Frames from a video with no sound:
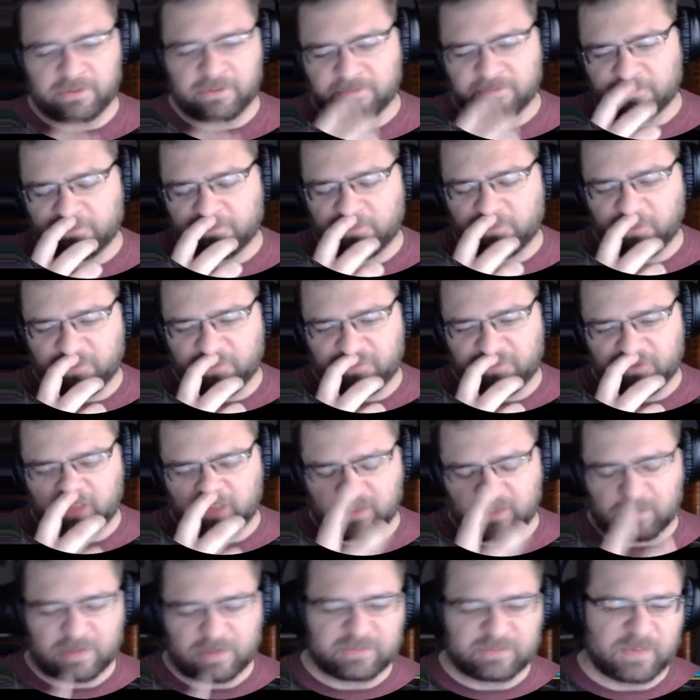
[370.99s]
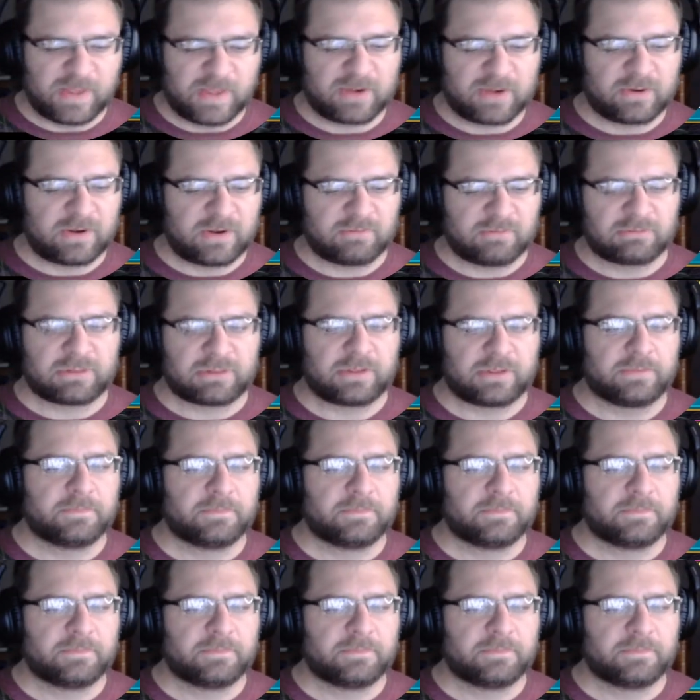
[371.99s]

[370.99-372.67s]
use him for like my spider and everything.